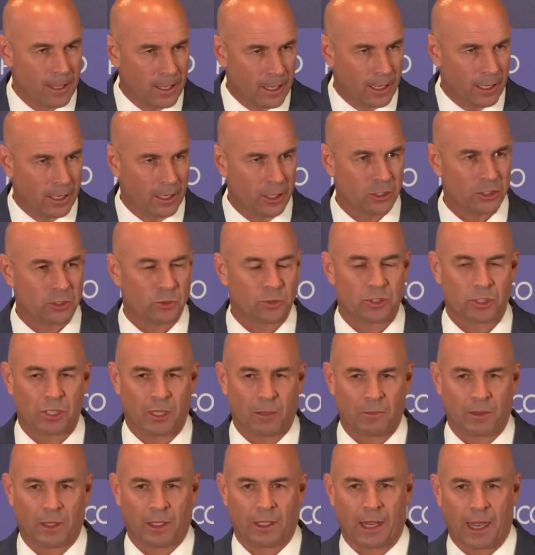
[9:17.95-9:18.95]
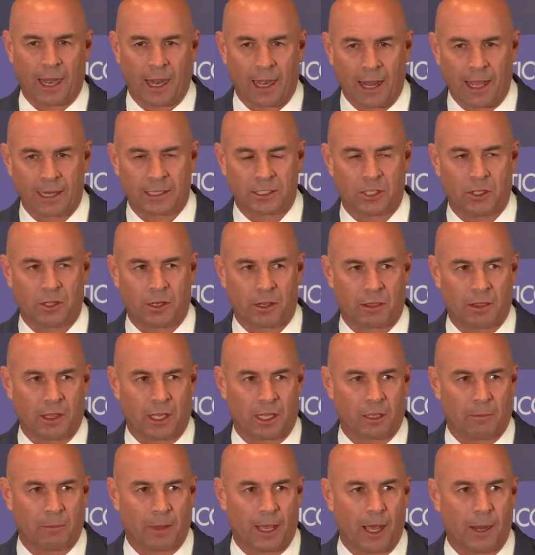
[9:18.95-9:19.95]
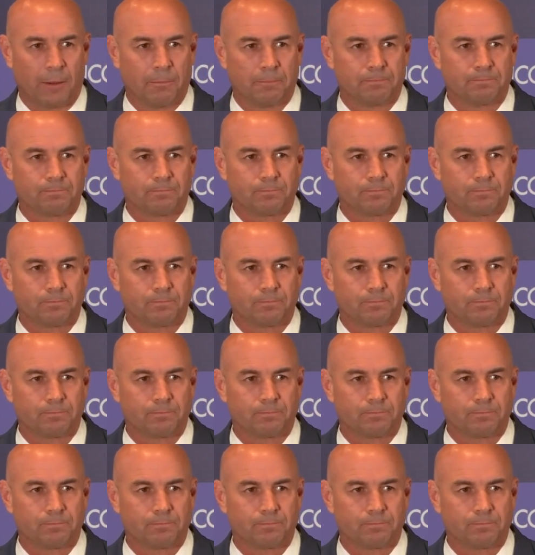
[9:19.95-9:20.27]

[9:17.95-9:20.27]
And here's something that I'd like you to think about.